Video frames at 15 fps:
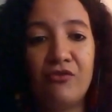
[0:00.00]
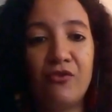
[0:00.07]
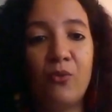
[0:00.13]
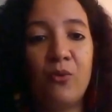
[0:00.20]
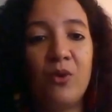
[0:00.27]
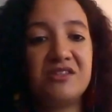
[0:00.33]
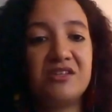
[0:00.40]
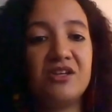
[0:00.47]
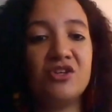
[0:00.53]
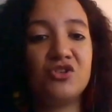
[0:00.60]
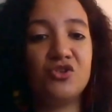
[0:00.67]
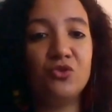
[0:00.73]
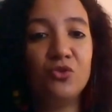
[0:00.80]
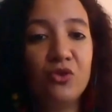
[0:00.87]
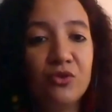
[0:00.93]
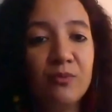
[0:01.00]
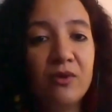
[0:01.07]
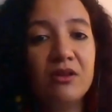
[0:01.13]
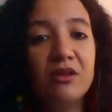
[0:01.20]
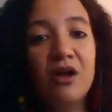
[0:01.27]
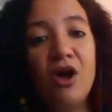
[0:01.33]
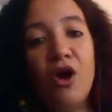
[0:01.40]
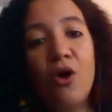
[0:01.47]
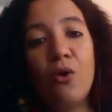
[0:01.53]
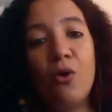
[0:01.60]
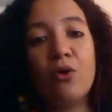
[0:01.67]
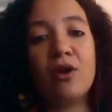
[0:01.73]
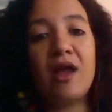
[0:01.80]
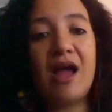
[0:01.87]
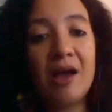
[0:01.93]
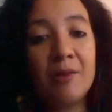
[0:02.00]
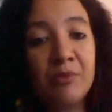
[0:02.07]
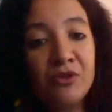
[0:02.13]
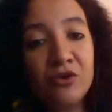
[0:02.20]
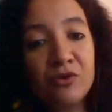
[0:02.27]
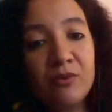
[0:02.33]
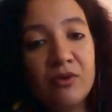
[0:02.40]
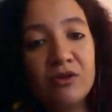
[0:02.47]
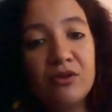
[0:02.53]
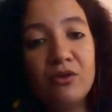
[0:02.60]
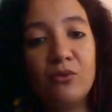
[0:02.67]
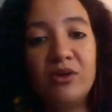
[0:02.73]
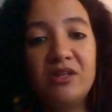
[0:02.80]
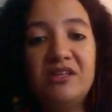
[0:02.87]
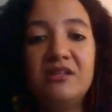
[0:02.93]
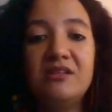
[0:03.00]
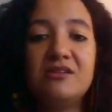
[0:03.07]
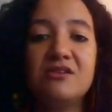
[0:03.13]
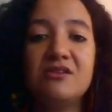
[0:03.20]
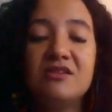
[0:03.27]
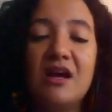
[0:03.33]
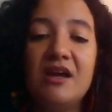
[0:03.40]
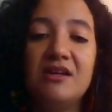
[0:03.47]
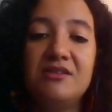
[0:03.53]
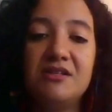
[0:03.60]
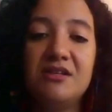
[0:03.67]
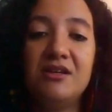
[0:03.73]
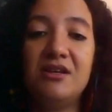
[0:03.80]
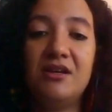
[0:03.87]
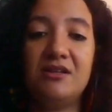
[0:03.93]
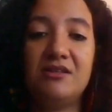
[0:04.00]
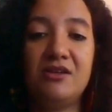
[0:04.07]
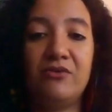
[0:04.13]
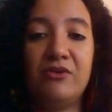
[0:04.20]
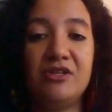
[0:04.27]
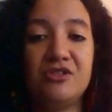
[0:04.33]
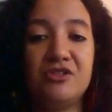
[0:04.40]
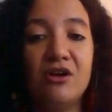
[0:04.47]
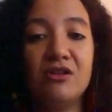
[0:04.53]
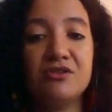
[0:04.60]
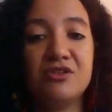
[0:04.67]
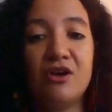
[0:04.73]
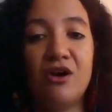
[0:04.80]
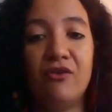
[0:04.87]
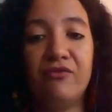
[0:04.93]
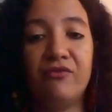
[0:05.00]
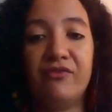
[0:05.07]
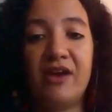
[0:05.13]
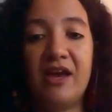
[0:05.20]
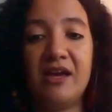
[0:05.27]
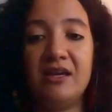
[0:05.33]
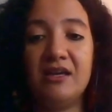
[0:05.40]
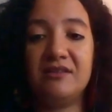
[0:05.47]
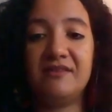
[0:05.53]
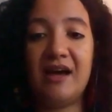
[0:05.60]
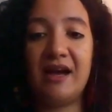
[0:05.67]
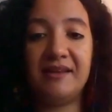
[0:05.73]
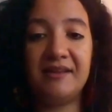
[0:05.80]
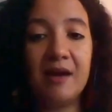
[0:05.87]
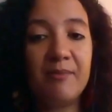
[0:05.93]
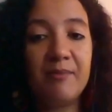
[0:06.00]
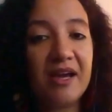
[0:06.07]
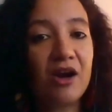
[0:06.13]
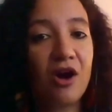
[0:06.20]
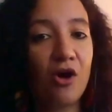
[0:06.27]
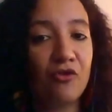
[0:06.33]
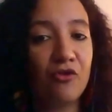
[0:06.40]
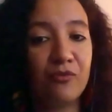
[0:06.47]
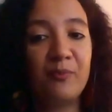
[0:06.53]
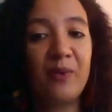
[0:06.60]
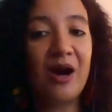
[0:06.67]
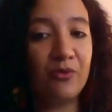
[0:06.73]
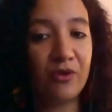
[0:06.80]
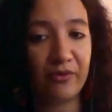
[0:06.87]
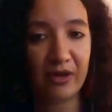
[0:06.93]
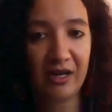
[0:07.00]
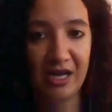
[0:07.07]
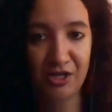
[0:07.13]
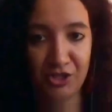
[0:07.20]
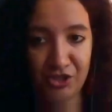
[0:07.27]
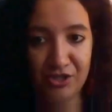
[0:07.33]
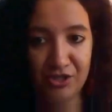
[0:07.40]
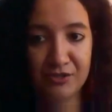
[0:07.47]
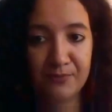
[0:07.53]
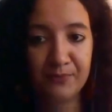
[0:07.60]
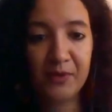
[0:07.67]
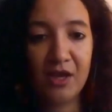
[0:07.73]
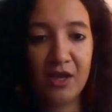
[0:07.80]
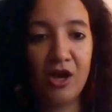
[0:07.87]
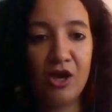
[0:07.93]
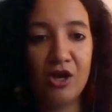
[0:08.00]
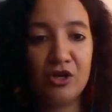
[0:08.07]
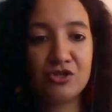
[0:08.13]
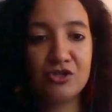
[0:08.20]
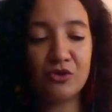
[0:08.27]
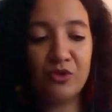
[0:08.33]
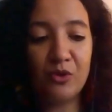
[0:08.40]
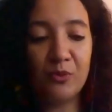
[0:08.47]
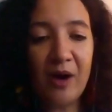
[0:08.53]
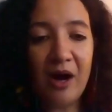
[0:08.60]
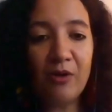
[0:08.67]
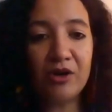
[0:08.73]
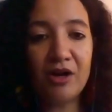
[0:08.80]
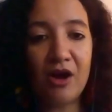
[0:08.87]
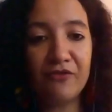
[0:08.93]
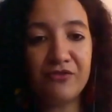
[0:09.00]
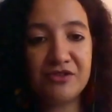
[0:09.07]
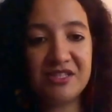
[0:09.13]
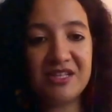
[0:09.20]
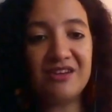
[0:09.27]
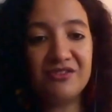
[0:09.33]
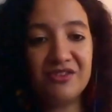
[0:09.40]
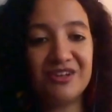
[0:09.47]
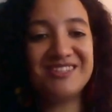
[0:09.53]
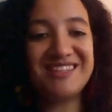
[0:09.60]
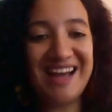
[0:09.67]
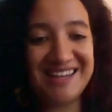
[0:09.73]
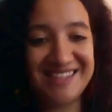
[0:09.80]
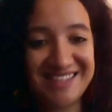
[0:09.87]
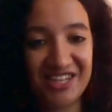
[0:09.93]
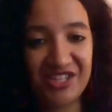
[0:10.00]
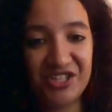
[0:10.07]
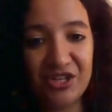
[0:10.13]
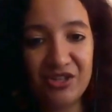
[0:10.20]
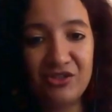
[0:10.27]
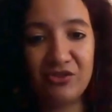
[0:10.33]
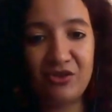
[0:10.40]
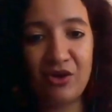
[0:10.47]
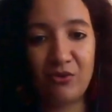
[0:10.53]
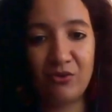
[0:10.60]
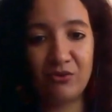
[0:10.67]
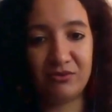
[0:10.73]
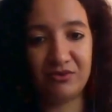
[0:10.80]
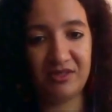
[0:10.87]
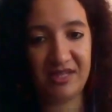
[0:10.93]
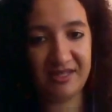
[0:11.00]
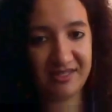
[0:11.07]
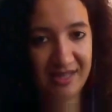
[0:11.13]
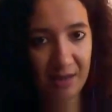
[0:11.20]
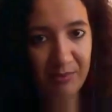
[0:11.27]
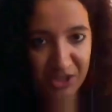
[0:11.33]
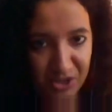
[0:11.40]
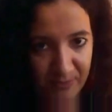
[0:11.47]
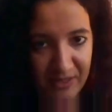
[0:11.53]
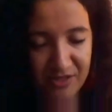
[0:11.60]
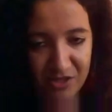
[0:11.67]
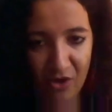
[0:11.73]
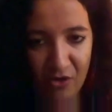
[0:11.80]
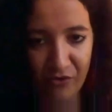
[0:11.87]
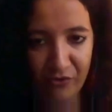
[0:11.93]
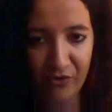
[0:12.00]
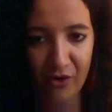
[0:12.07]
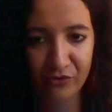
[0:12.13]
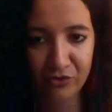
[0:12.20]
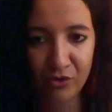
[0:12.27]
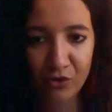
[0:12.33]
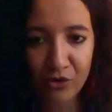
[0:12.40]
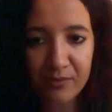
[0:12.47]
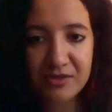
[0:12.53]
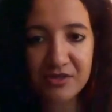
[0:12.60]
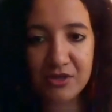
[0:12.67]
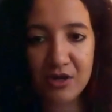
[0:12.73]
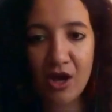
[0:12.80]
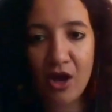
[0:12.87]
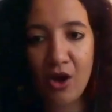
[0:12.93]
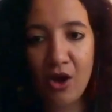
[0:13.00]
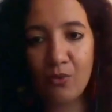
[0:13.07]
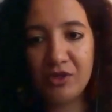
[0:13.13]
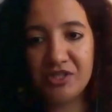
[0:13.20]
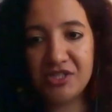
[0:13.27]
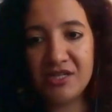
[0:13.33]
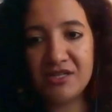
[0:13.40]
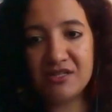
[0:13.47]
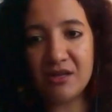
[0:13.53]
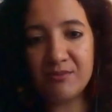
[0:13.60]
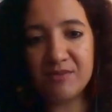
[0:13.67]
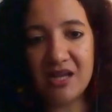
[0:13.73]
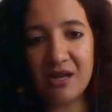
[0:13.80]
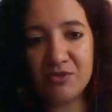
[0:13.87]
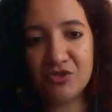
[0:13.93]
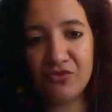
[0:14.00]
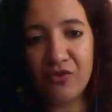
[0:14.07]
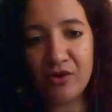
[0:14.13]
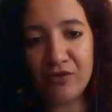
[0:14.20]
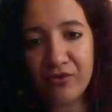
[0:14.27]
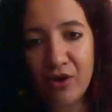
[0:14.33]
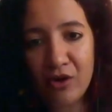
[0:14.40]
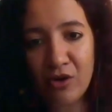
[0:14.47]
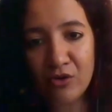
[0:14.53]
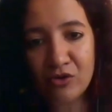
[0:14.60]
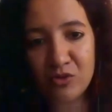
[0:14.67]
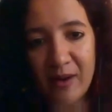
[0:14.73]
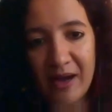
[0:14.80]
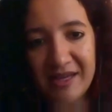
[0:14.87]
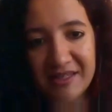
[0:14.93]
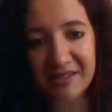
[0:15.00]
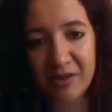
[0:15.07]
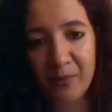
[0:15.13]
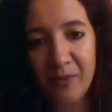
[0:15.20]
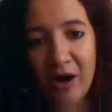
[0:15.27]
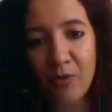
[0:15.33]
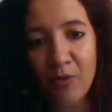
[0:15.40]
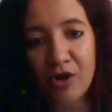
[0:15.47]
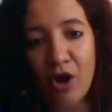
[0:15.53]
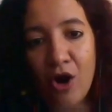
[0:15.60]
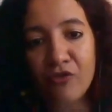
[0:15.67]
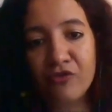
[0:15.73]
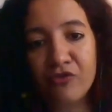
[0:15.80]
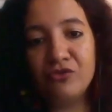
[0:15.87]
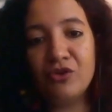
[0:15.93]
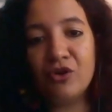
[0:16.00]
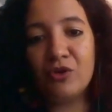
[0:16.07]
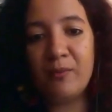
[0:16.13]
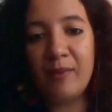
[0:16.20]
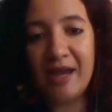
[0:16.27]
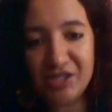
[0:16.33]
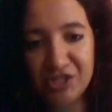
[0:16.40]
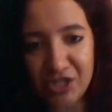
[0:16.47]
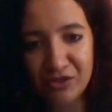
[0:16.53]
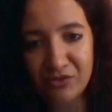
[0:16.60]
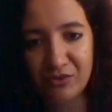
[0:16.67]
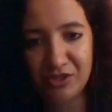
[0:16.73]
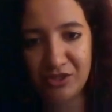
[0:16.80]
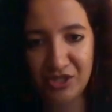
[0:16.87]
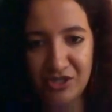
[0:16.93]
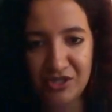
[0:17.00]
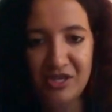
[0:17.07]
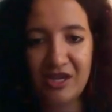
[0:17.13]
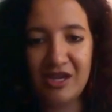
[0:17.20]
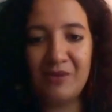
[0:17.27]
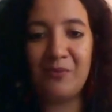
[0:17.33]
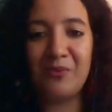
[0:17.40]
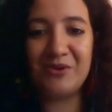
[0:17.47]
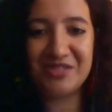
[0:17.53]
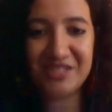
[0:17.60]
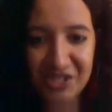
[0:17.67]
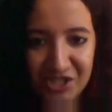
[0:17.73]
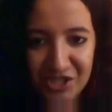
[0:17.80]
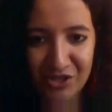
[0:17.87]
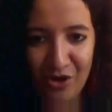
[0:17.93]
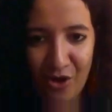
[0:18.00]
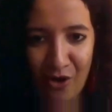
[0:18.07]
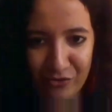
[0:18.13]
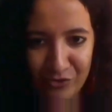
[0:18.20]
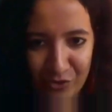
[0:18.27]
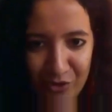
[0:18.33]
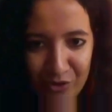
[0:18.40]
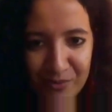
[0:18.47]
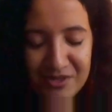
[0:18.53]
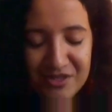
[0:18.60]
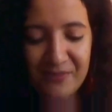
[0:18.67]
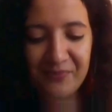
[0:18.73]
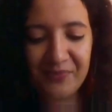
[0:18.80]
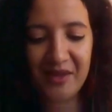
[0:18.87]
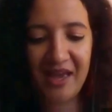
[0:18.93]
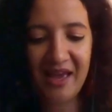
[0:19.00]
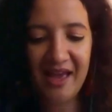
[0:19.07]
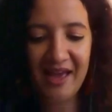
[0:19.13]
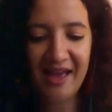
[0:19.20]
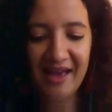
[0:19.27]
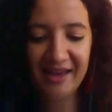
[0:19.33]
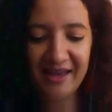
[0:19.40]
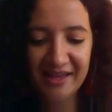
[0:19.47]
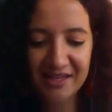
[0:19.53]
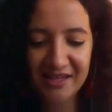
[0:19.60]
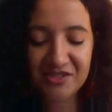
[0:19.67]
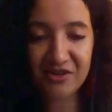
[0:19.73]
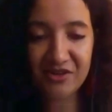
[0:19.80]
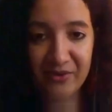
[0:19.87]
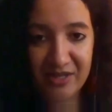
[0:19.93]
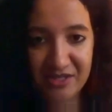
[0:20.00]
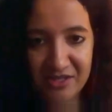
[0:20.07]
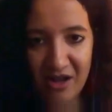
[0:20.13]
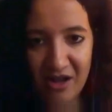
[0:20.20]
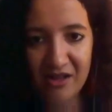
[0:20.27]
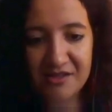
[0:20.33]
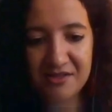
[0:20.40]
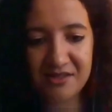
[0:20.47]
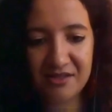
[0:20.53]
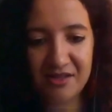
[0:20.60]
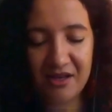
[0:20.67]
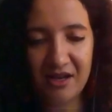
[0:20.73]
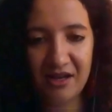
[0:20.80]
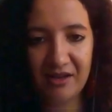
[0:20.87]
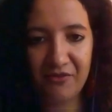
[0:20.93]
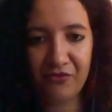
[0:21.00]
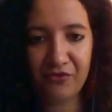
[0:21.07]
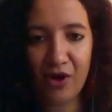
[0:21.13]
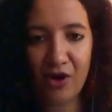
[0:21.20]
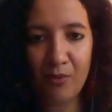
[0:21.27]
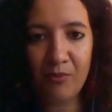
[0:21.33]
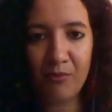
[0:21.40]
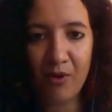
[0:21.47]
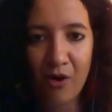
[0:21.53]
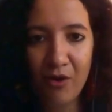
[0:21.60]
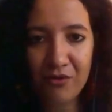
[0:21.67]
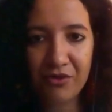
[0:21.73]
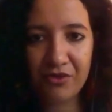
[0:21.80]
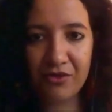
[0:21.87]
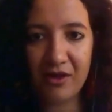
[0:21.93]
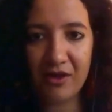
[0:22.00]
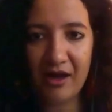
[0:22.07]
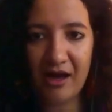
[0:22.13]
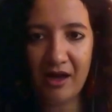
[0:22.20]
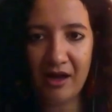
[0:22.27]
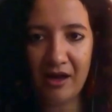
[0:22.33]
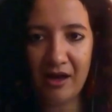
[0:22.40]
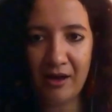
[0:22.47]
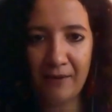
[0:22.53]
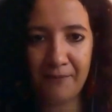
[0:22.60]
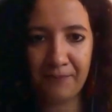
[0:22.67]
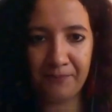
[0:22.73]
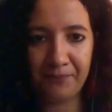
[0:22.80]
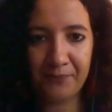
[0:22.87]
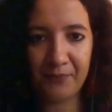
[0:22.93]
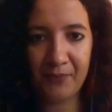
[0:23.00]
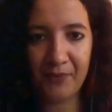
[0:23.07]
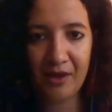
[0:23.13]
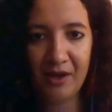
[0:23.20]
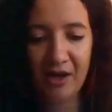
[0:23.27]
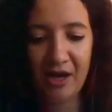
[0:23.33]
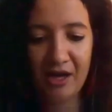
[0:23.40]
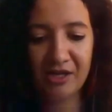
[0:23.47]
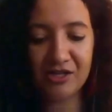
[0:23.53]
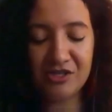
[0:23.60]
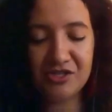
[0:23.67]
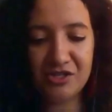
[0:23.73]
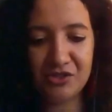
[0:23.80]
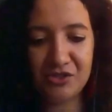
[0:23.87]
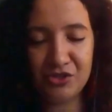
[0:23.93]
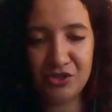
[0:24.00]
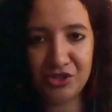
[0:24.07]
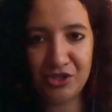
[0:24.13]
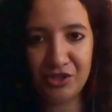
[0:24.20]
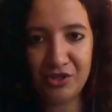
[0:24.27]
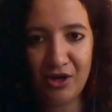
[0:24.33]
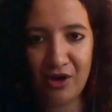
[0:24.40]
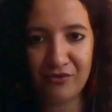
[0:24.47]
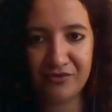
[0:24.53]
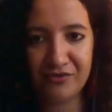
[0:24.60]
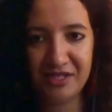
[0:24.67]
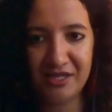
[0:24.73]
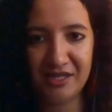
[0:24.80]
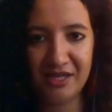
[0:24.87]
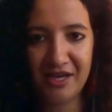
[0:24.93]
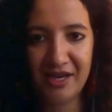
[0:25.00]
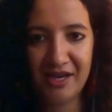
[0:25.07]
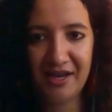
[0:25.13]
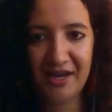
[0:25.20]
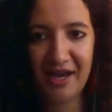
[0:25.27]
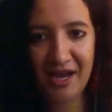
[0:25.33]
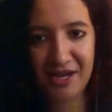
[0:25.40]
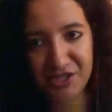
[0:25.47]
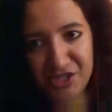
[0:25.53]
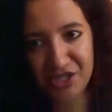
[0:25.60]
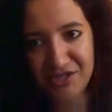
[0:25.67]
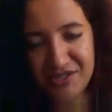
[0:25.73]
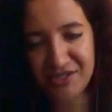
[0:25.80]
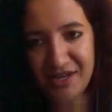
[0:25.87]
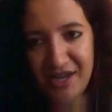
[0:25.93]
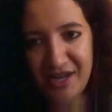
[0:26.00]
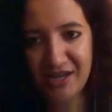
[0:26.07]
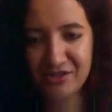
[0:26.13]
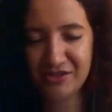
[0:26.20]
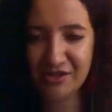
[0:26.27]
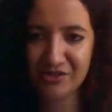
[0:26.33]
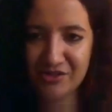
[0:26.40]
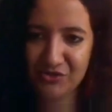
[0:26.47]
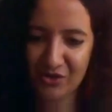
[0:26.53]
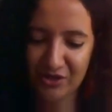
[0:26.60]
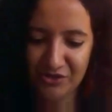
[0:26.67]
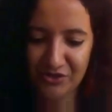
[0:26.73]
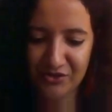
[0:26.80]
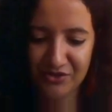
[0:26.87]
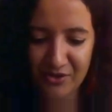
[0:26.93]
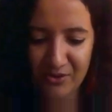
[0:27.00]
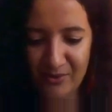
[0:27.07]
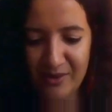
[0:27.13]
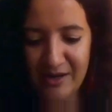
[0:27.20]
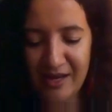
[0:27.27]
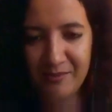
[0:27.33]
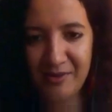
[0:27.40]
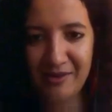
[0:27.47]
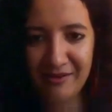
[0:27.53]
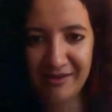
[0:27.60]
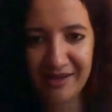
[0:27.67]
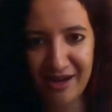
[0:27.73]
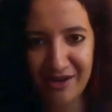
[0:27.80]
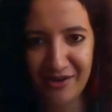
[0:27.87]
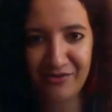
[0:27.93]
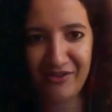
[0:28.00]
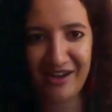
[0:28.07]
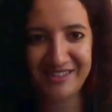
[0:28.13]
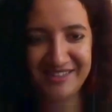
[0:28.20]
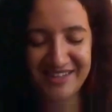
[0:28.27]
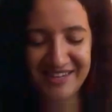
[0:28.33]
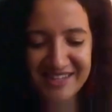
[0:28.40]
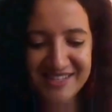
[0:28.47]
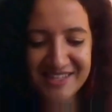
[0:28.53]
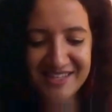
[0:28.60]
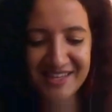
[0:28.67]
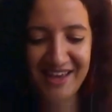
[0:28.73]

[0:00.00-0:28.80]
what is normal or abnormal within a society is a result of a dynamic of power relation. So the power of standardization, though the establishment of norms, which is sometimes followed by the power of normation, which is the imposition of norms, is the result from both a constitution of the agent and the structure. So let me clarify this.